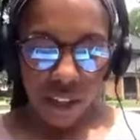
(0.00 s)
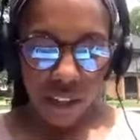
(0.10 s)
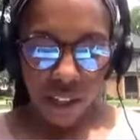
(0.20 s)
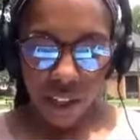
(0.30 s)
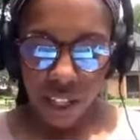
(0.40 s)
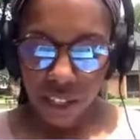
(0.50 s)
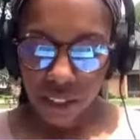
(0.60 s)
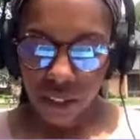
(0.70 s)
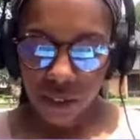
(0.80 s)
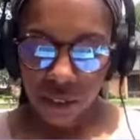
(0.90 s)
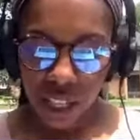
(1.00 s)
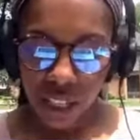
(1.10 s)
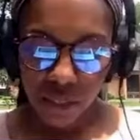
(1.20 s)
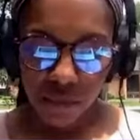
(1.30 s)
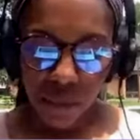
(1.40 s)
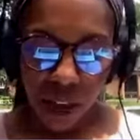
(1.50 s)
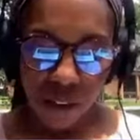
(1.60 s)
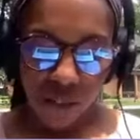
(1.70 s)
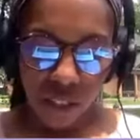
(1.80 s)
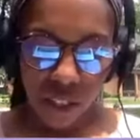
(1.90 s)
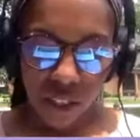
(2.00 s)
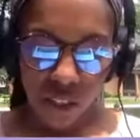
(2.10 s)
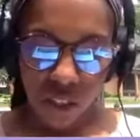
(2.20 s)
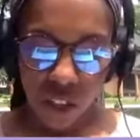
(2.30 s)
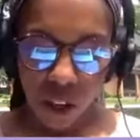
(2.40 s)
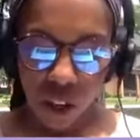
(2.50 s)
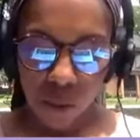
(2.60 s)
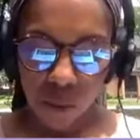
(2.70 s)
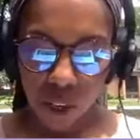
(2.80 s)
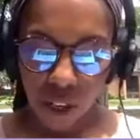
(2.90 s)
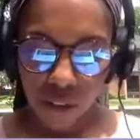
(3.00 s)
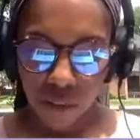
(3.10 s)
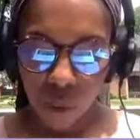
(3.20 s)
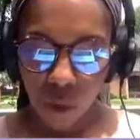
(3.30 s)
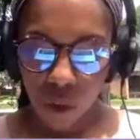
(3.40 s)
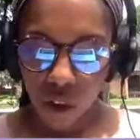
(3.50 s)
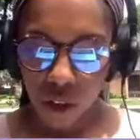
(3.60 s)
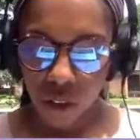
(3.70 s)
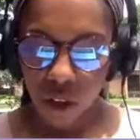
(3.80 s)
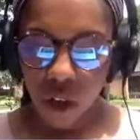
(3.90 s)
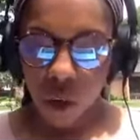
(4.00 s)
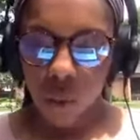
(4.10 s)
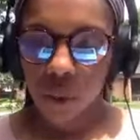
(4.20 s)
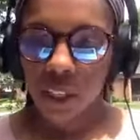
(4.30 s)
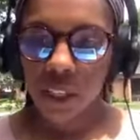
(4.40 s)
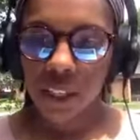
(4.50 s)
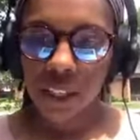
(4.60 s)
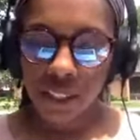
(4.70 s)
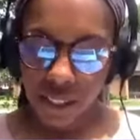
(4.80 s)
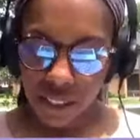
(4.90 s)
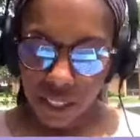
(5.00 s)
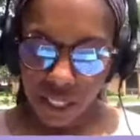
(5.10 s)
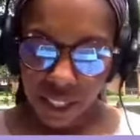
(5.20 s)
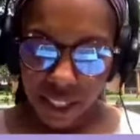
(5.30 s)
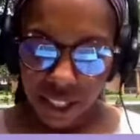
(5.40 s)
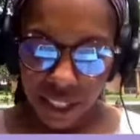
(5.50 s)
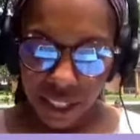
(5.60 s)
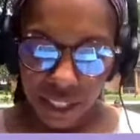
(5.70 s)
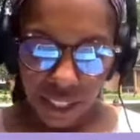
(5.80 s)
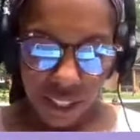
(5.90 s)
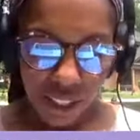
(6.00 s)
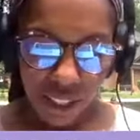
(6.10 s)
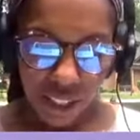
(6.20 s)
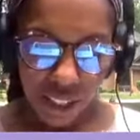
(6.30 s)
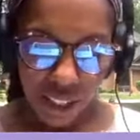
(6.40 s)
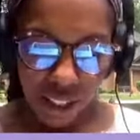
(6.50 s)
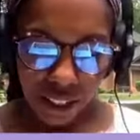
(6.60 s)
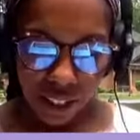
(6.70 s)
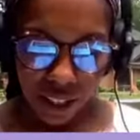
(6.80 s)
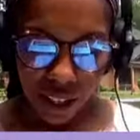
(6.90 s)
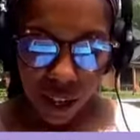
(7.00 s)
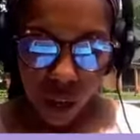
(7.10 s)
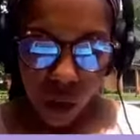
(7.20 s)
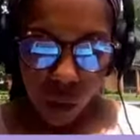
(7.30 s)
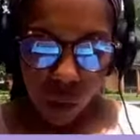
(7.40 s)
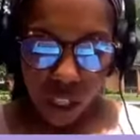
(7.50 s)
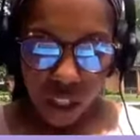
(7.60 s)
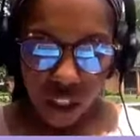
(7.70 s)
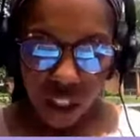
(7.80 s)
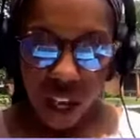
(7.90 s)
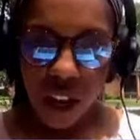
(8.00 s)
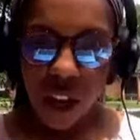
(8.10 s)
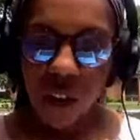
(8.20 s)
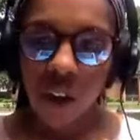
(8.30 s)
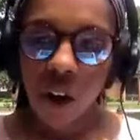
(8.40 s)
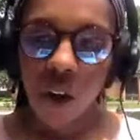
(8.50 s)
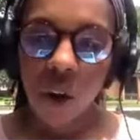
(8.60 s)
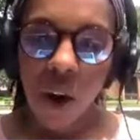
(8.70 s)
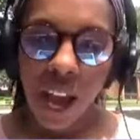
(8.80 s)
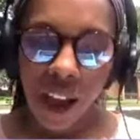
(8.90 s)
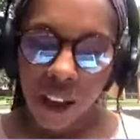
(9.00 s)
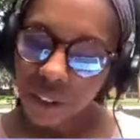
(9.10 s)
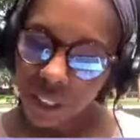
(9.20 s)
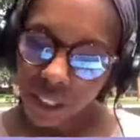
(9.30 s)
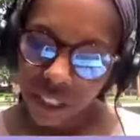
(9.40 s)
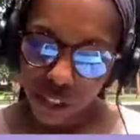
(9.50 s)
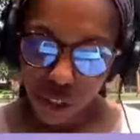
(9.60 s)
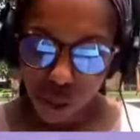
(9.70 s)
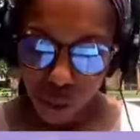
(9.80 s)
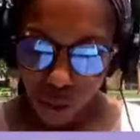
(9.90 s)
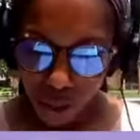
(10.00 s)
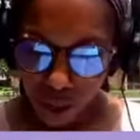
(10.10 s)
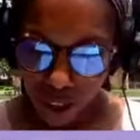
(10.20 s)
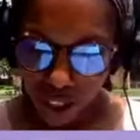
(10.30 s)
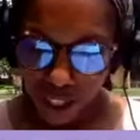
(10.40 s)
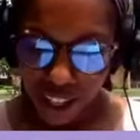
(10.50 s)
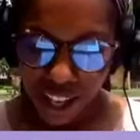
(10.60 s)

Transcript: The hills and mountains shall break forth with singing. We shall go out in joy